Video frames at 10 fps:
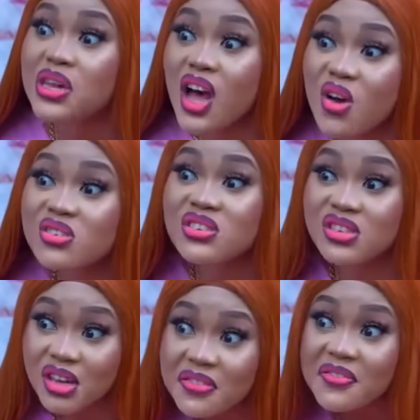They will all
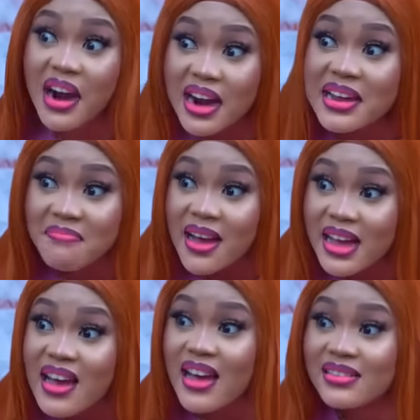suffer
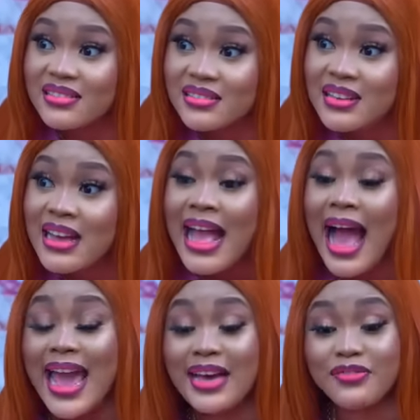in my hand.
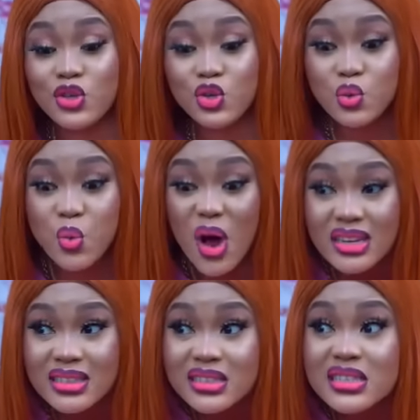I have
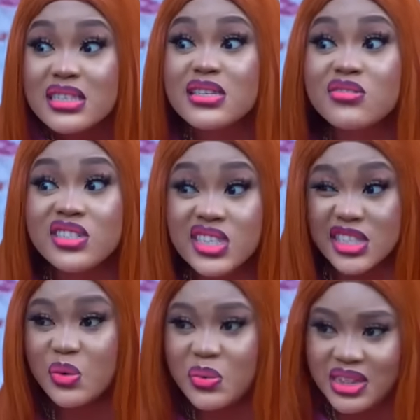sworn to
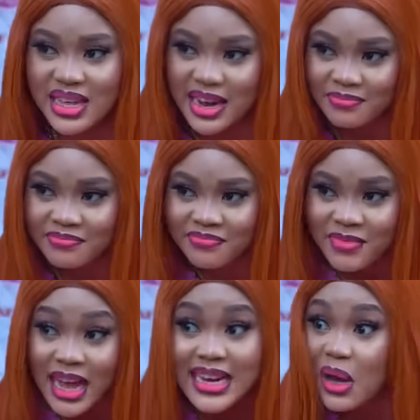deal with them,
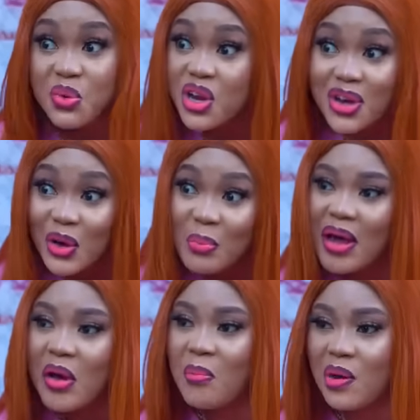and I will not
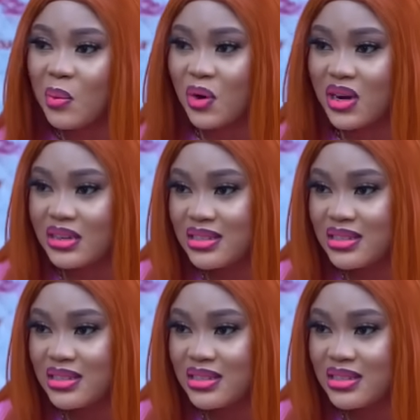go back on my